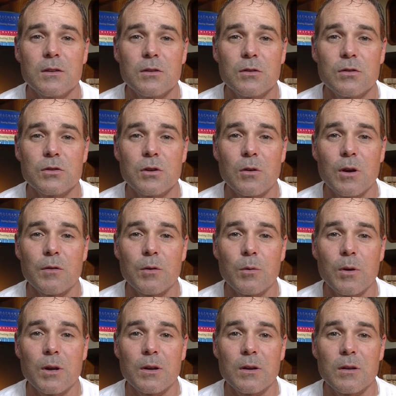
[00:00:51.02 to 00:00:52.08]
to show
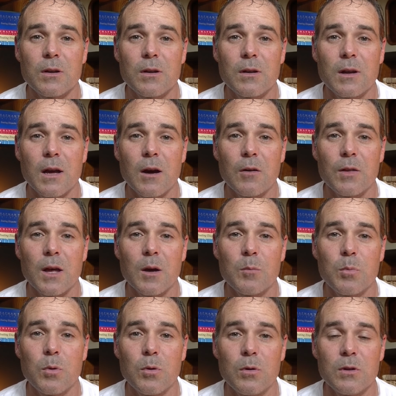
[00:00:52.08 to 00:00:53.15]
everyone how
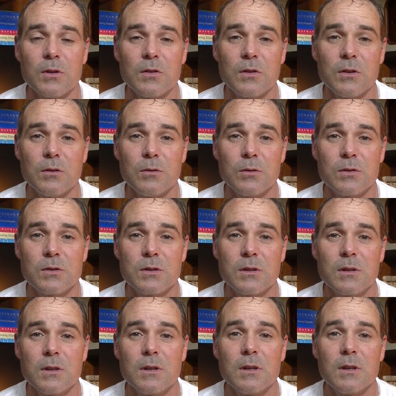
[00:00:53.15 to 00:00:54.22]
that pole is used
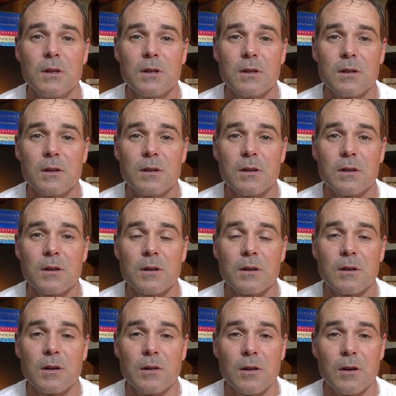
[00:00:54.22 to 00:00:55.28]

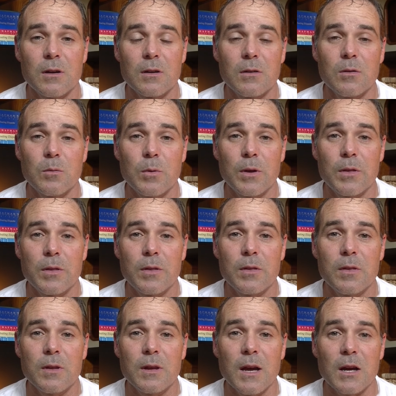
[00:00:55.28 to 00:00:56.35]
uh, along with
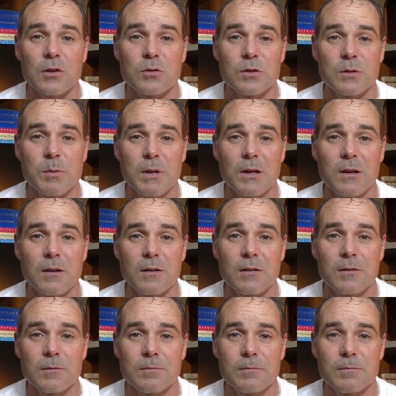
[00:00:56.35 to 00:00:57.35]
the actual spinnaker.